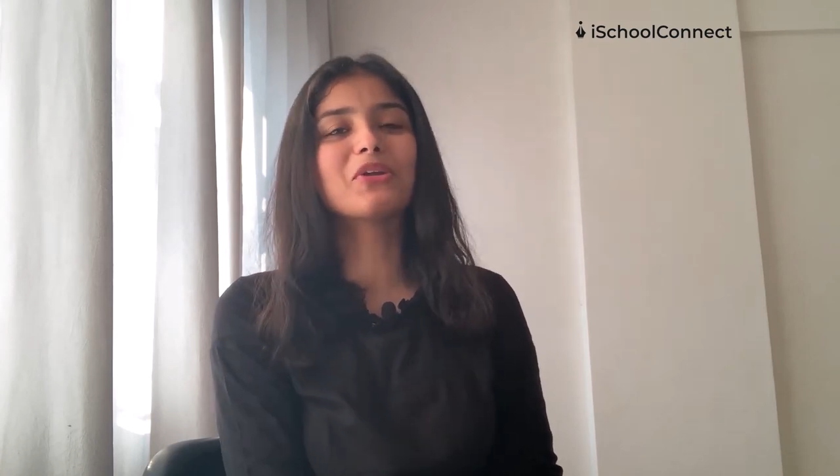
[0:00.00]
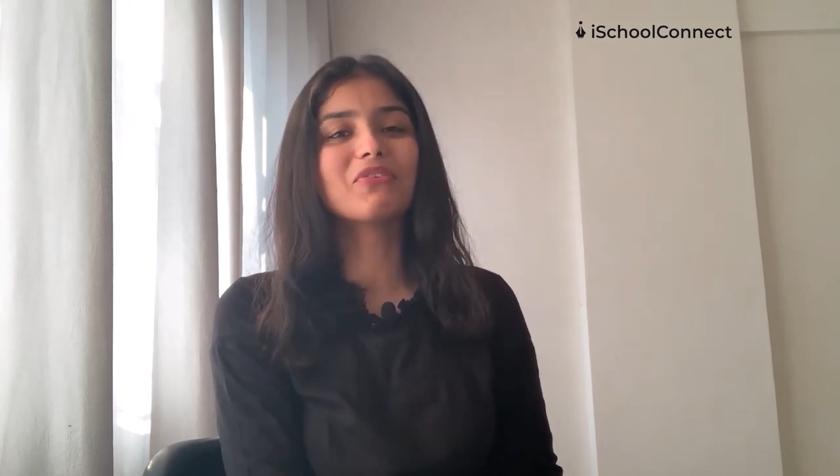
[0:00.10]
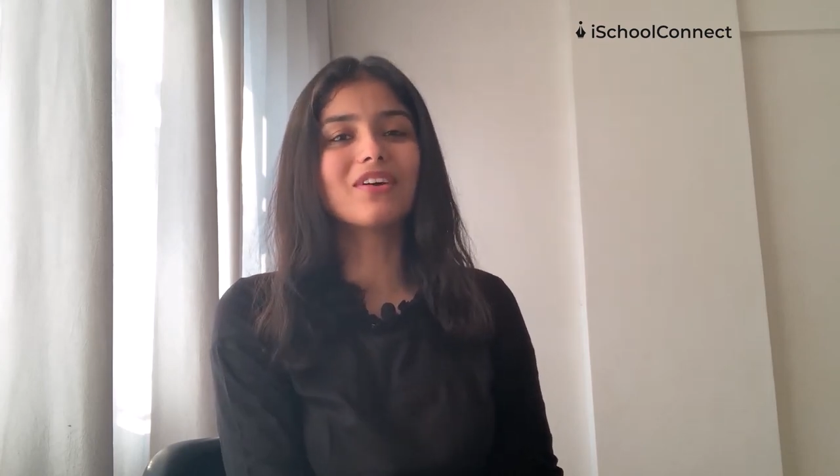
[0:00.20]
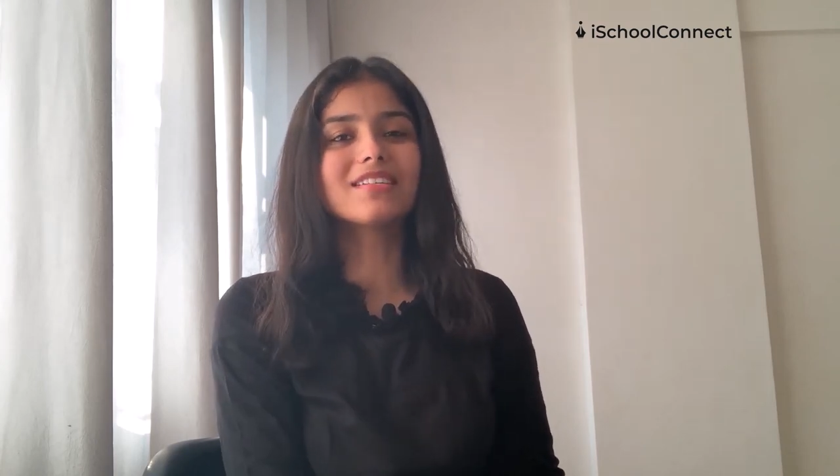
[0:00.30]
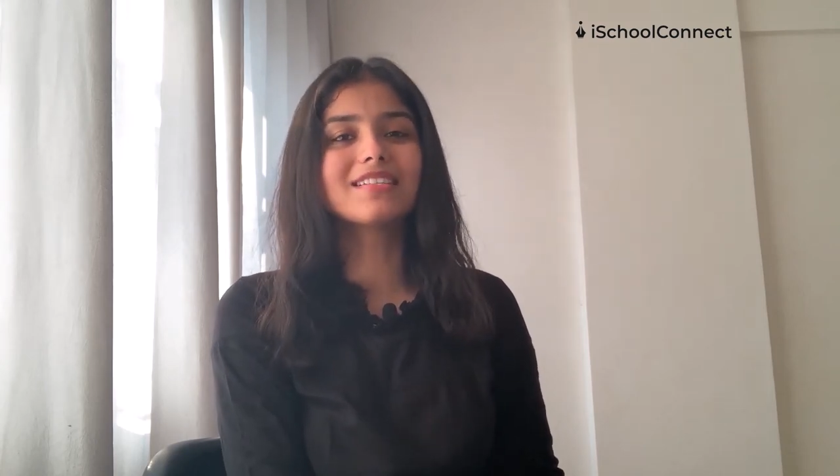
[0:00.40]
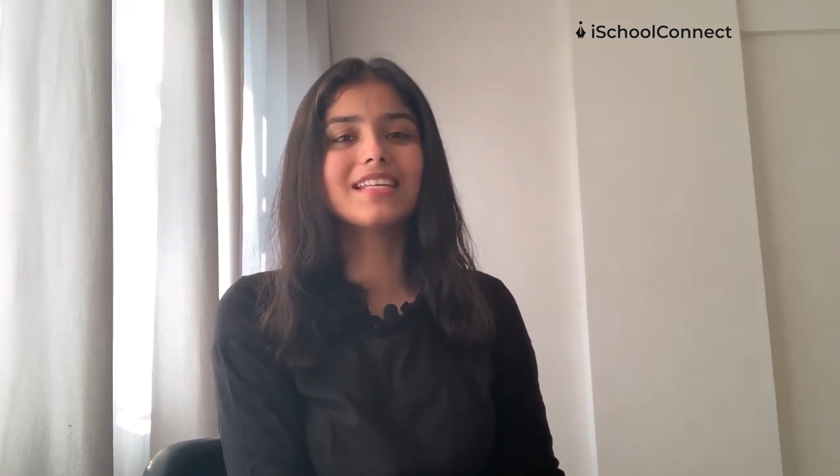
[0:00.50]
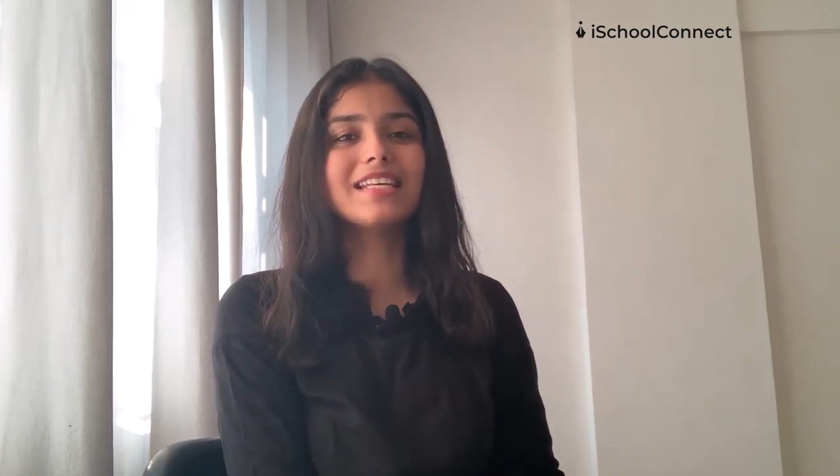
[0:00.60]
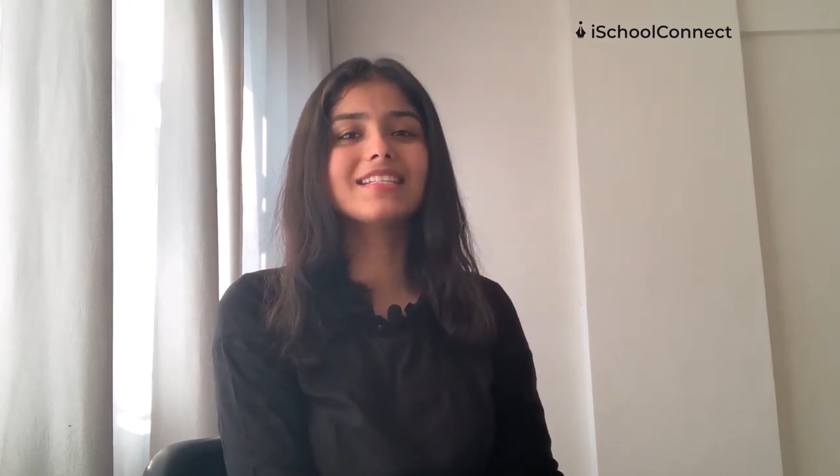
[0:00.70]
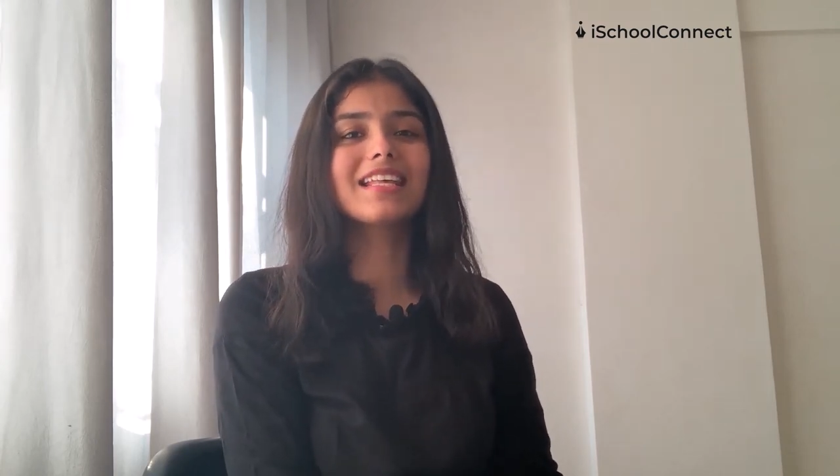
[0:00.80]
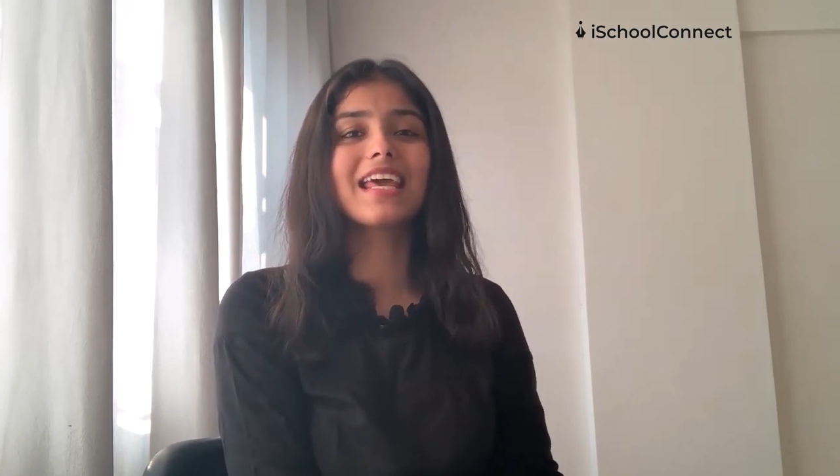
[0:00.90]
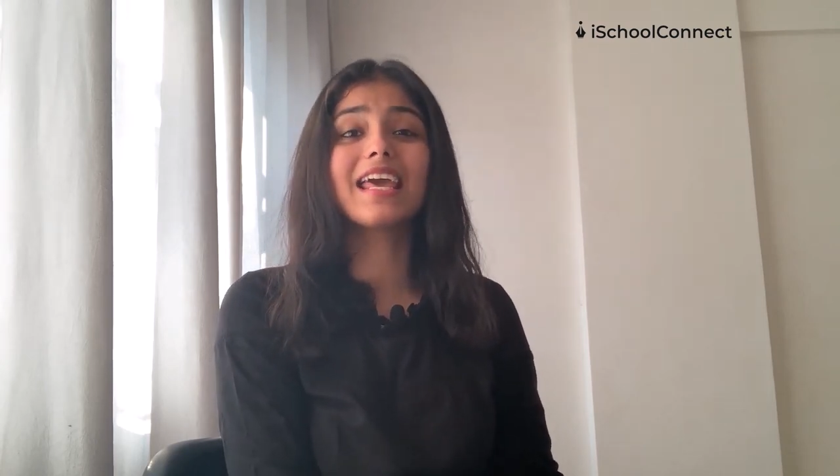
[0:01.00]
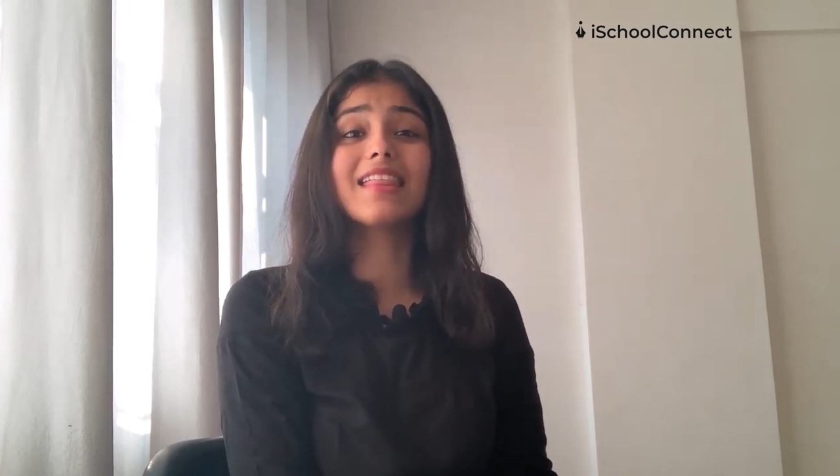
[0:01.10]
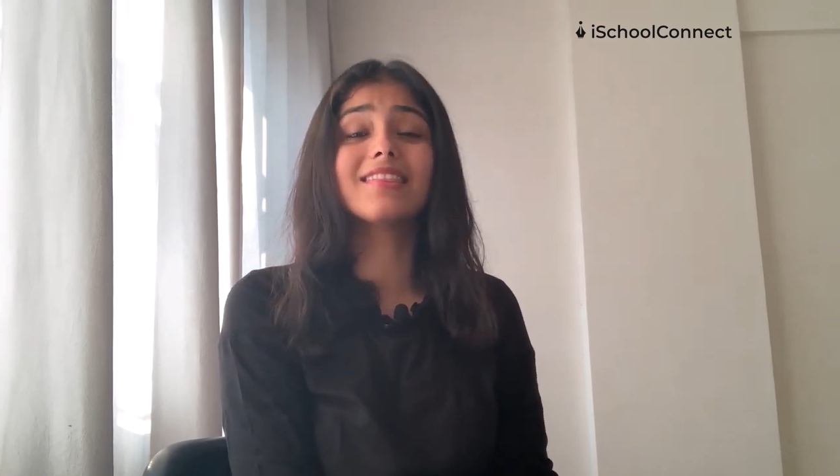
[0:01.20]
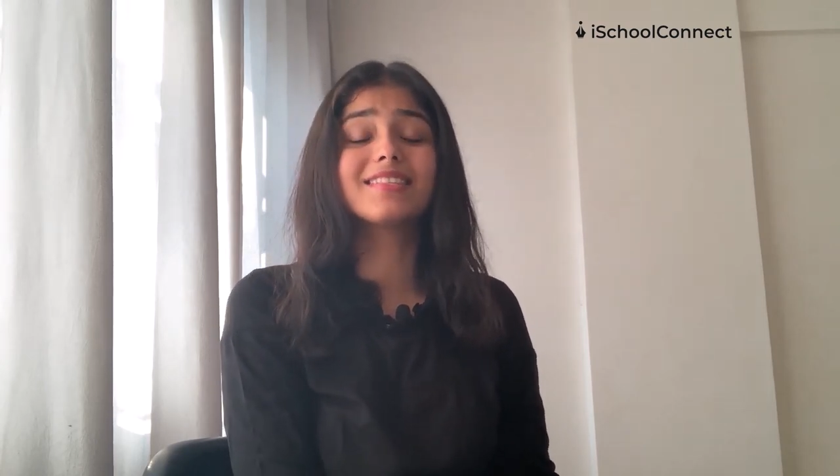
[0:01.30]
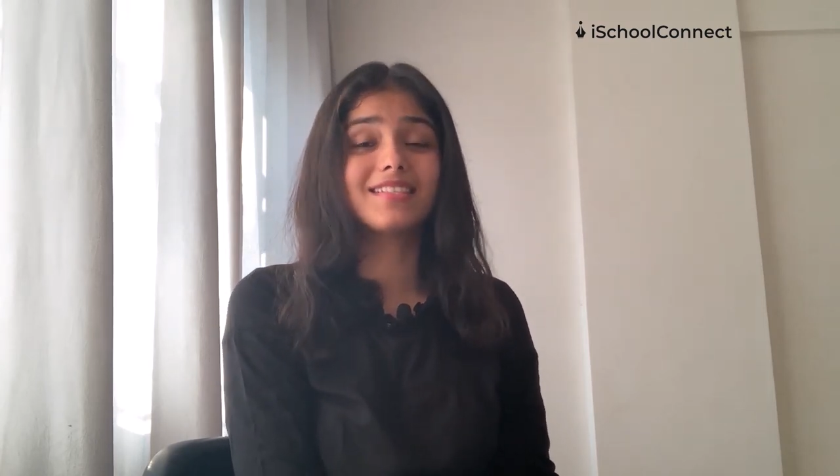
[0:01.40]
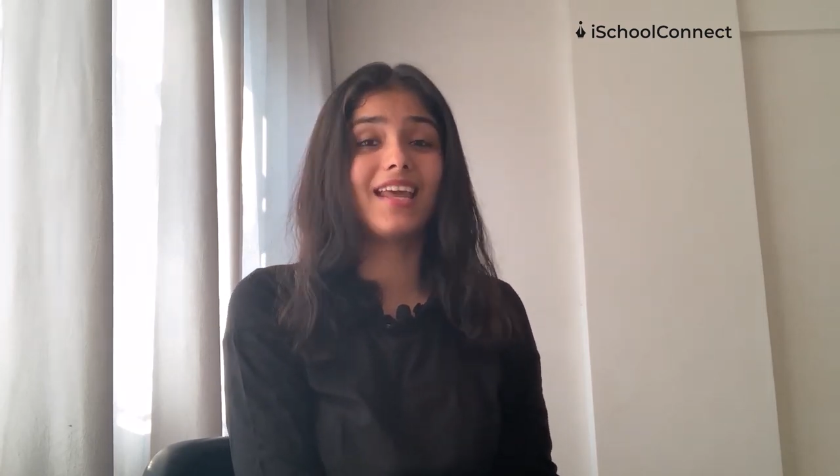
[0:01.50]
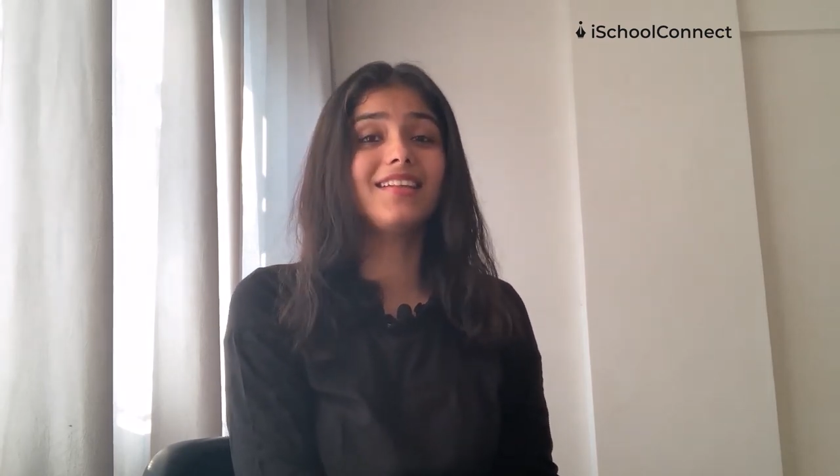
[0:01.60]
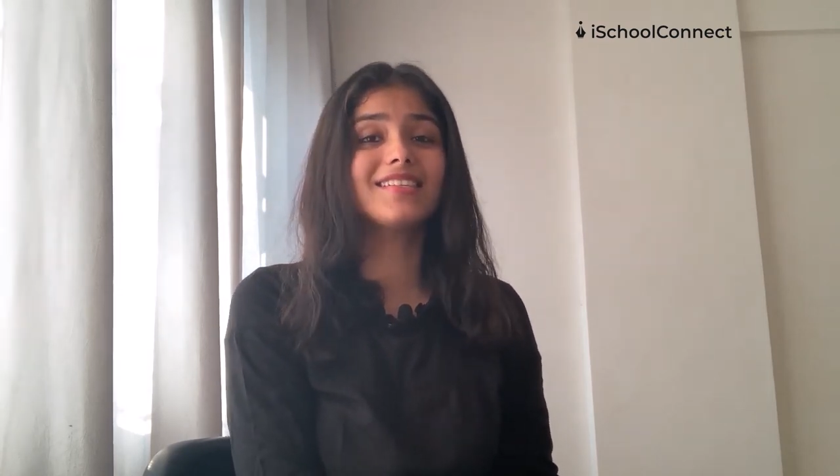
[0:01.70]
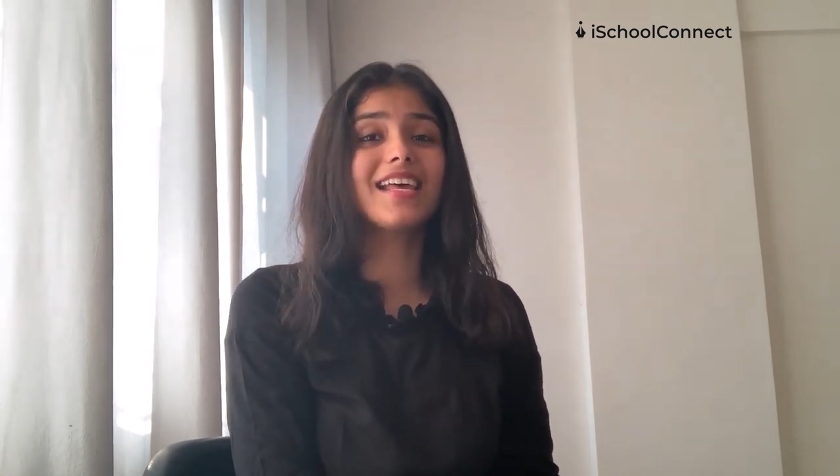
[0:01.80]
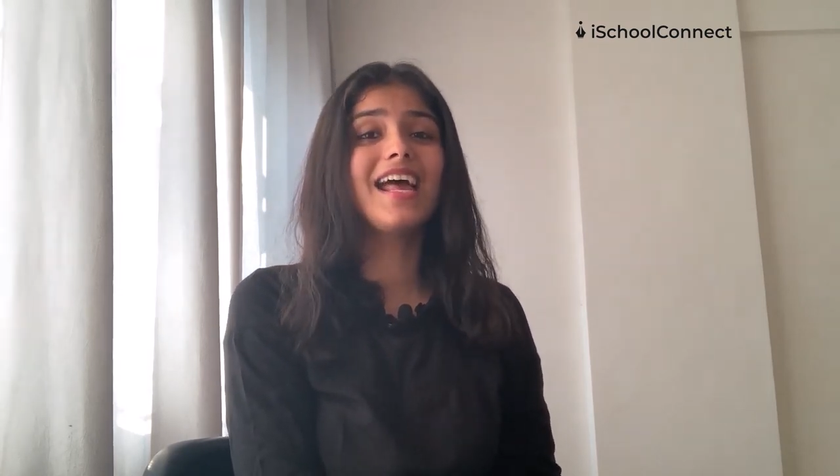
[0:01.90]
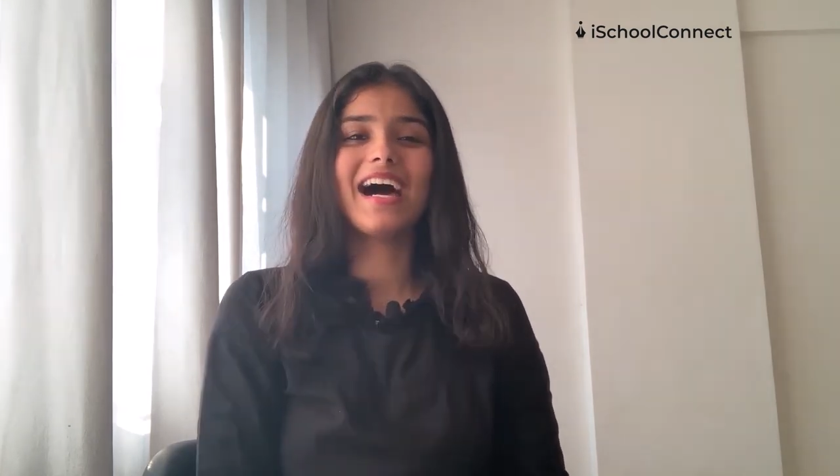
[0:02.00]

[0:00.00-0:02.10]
universities in the States.